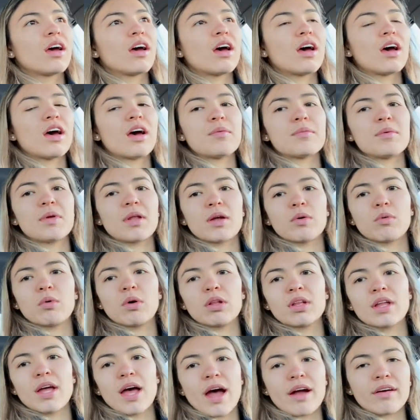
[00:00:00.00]
I mean, I
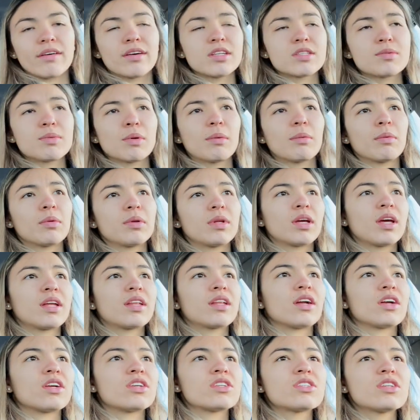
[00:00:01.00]
want the at-risk people to get
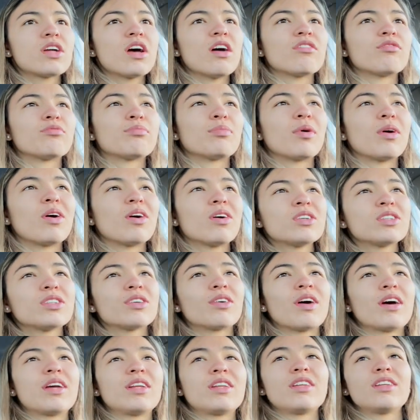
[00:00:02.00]
their stuff, but also
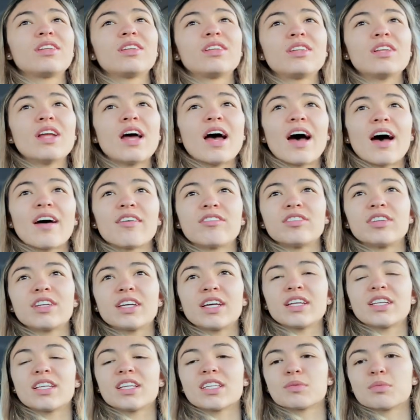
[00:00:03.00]
I have to
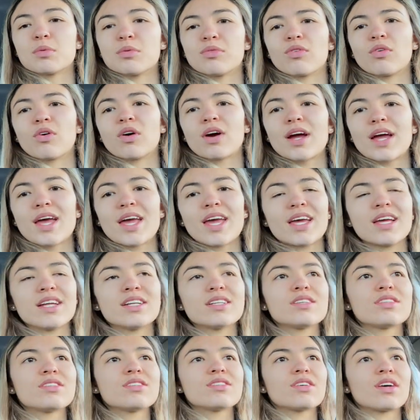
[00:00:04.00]
get this before 8,
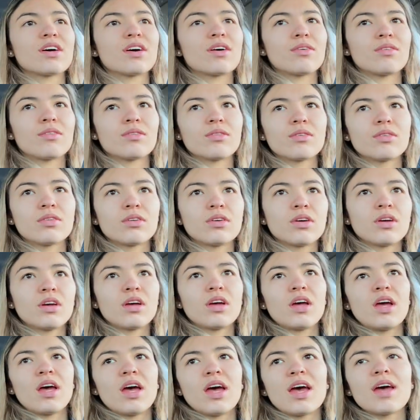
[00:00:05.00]
so.
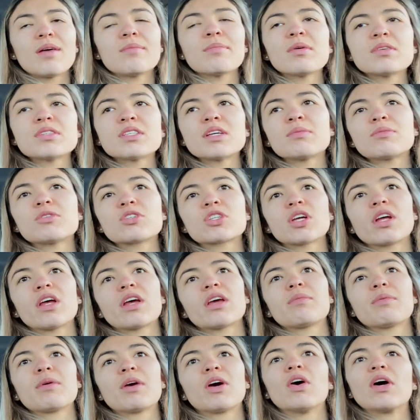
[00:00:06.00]
And plus, I'm just gonna
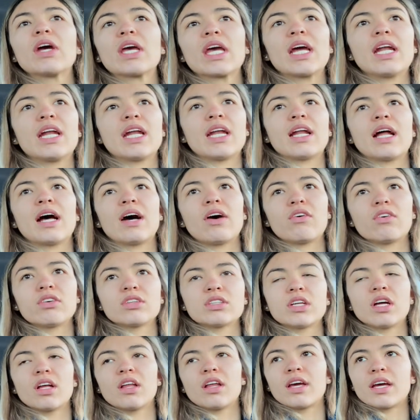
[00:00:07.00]
like be going in and out.
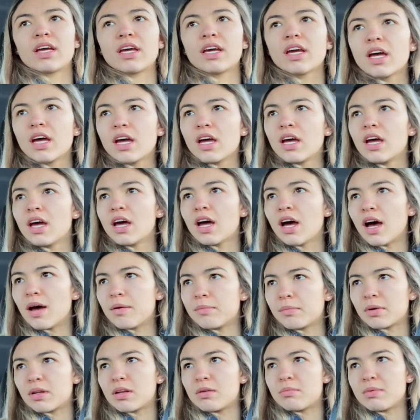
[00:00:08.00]
It's not like
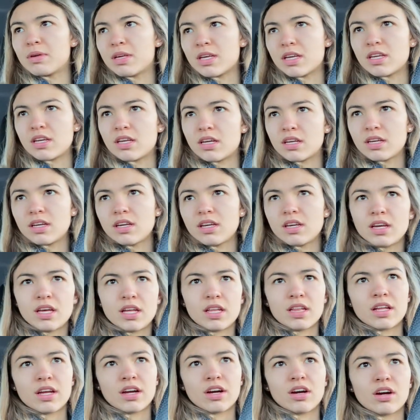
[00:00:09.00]
I'm gonna be
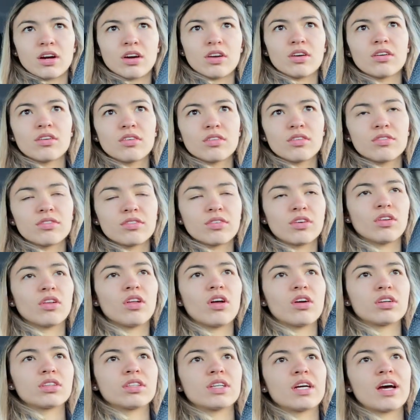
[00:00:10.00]
in there for a
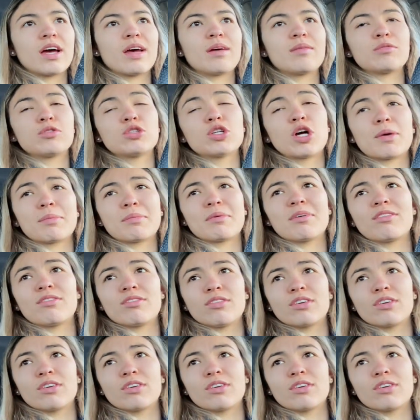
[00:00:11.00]
long time shopping for